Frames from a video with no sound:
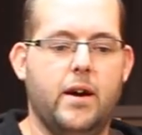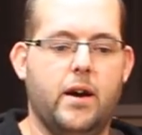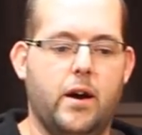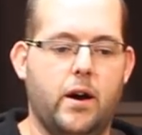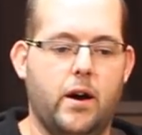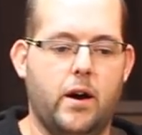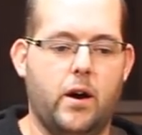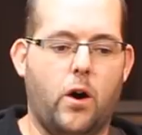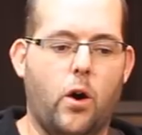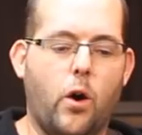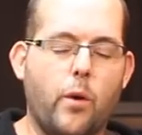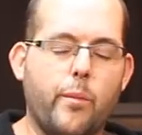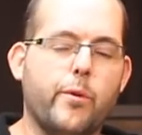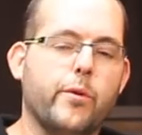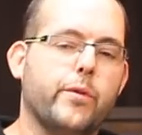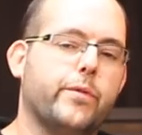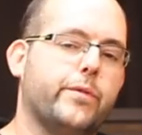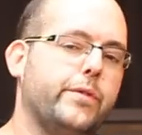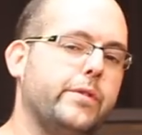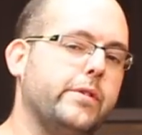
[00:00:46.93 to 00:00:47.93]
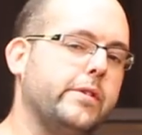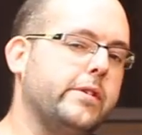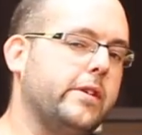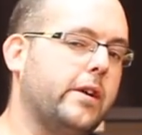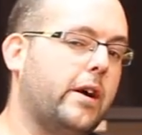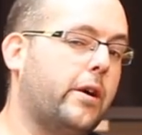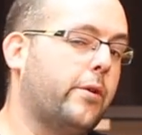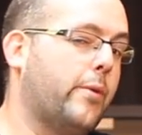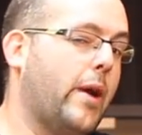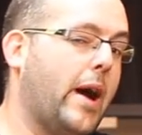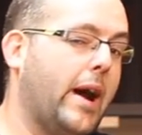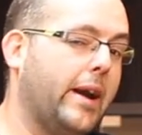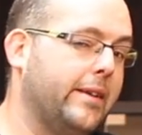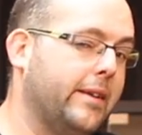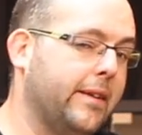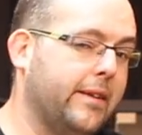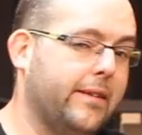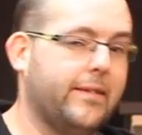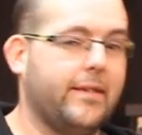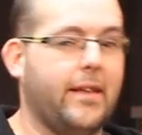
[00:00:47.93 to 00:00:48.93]
Almost the
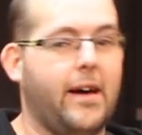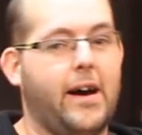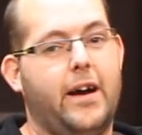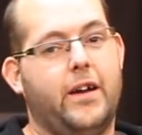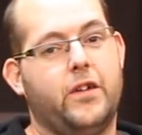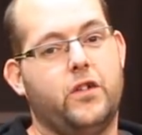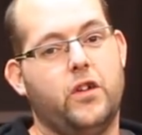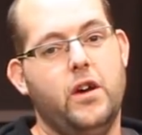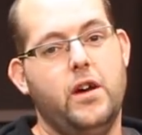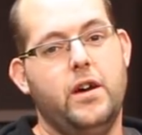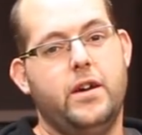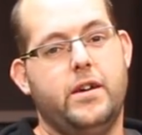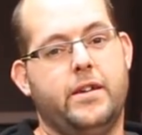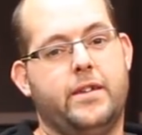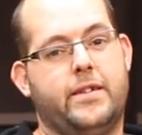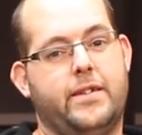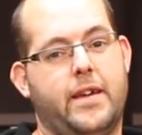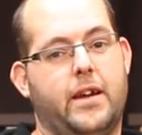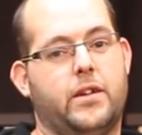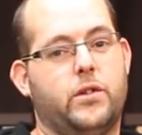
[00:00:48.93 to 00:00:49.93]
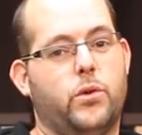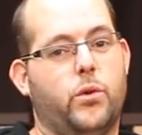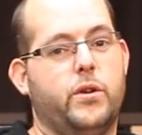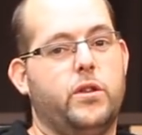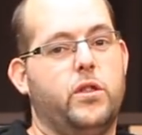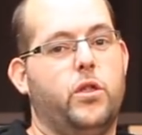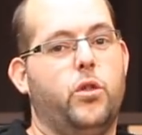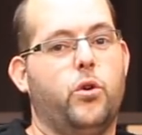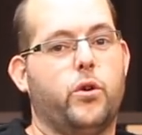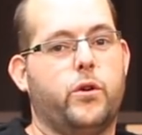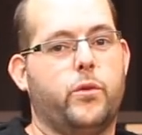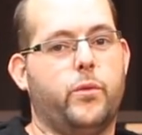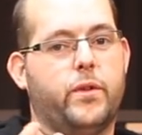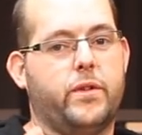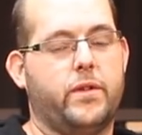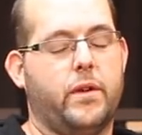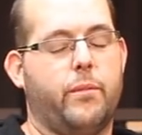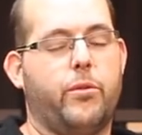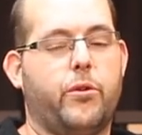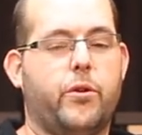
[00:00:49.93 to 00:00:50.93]
arachnid / insectoid look
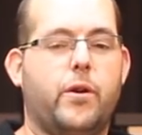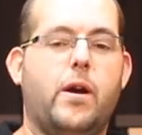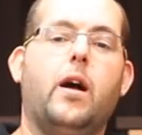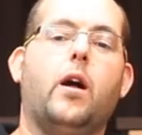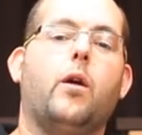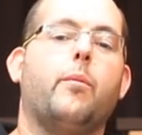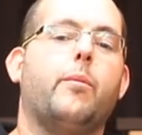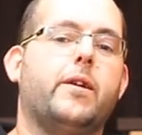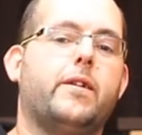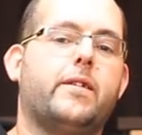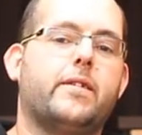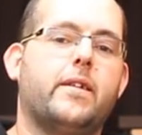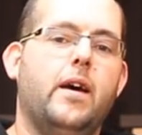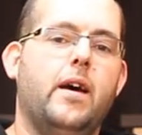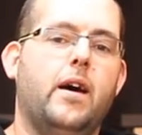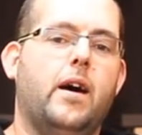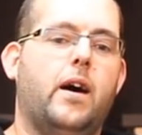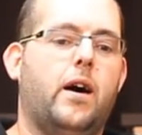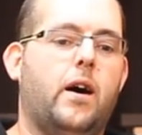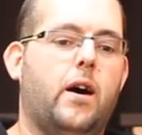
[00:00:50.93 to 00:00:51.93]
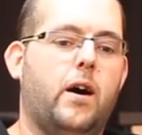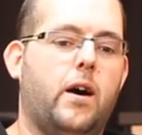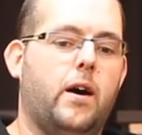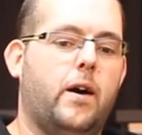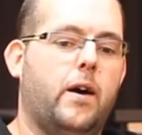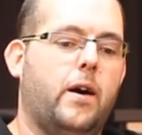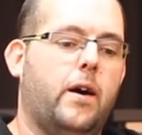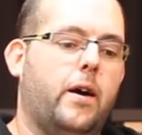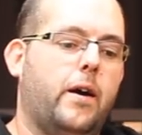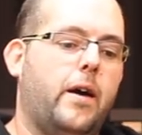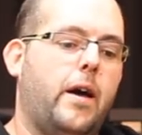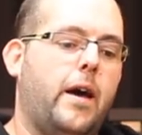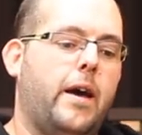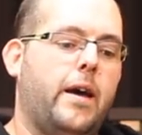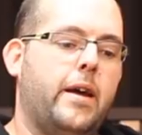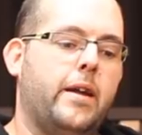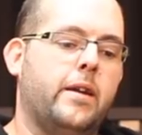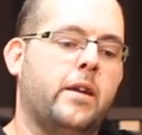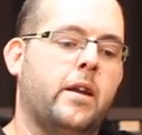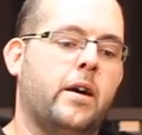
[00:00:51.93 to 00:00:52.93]
with some of their helmets,
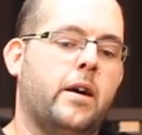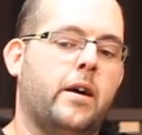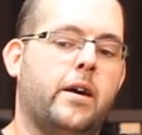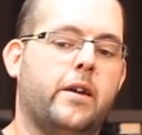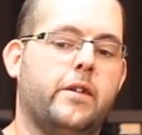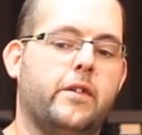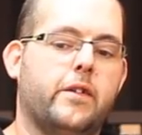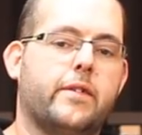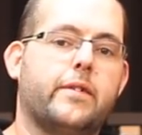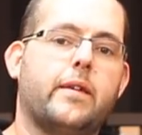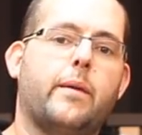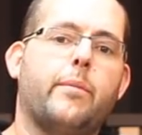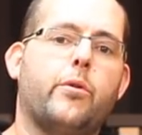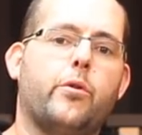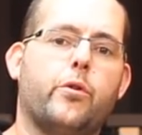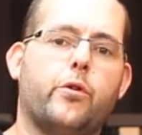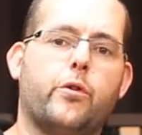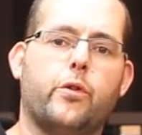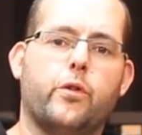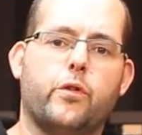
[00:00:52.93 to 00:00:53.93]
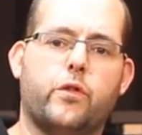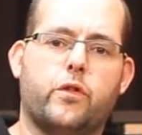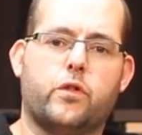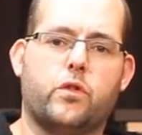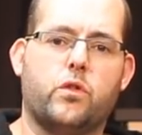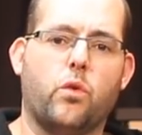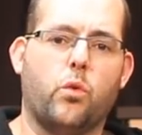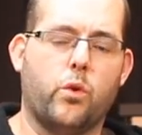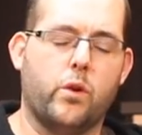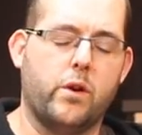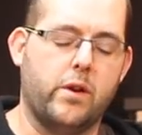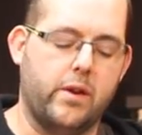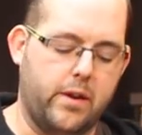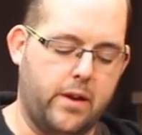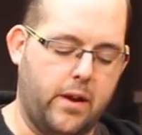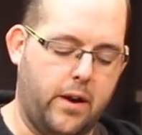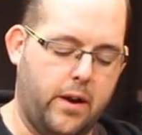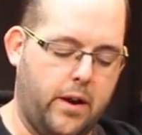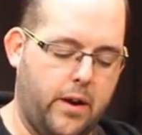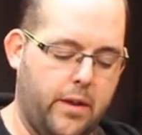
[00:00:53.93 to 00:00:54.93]
and just some of their
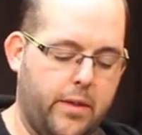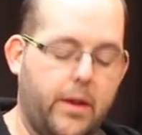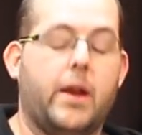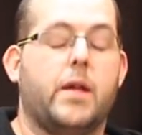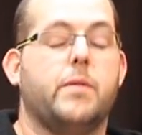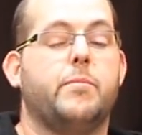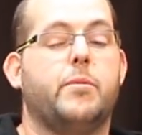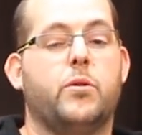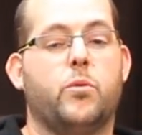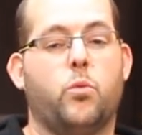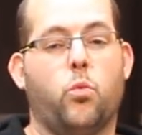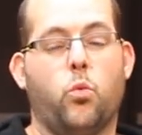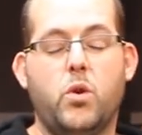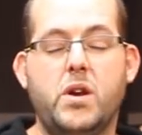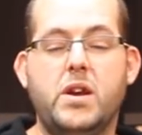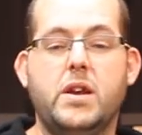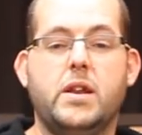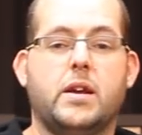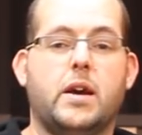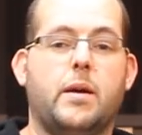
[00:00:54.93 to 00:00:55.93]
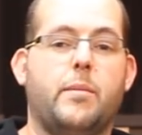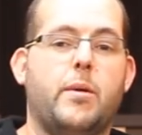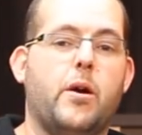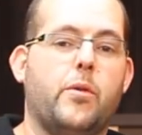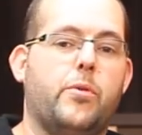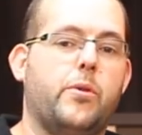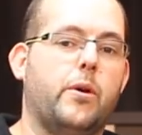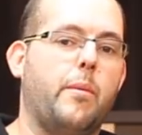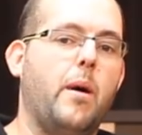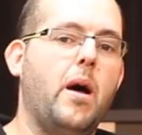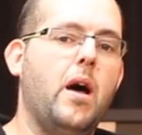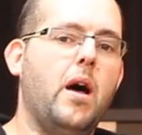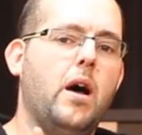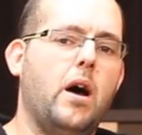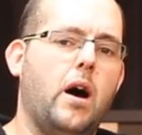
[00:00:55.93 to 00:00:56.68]
story that I've been reading about them.